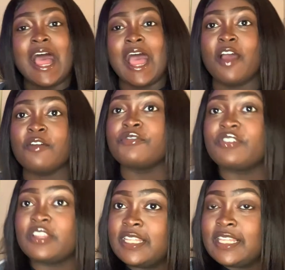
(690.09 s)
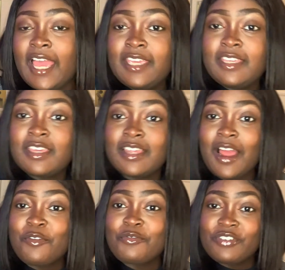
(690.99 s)
i really like it
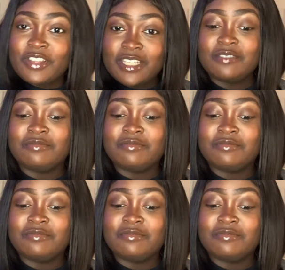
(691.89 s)
i really